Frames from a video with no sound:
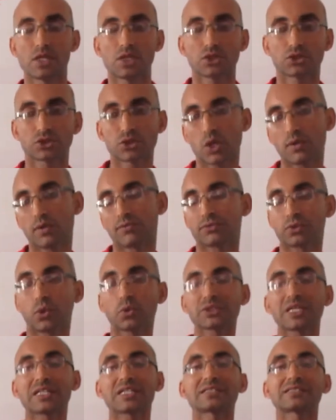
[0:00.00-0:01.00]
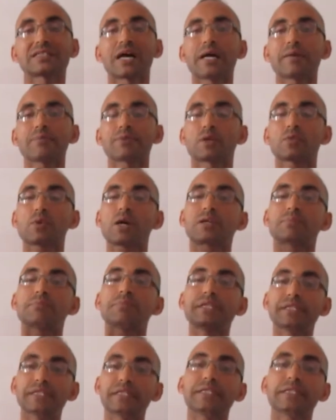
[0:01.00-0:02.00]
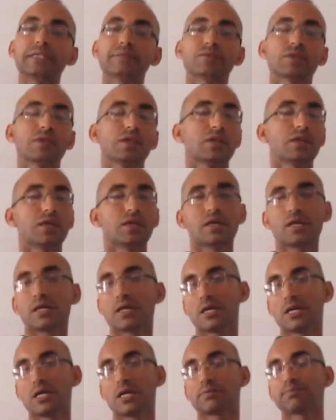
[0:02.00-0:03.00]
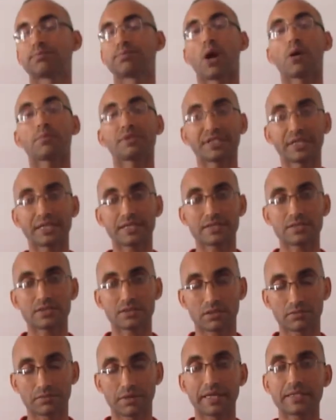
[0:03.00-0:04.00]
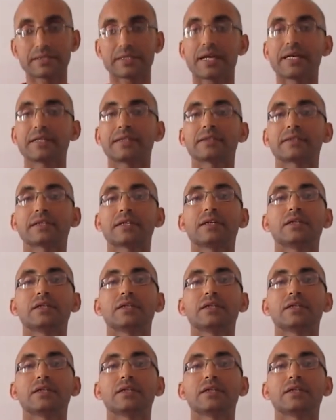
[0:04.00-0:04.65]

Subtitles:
So of course at the time there were many prominent and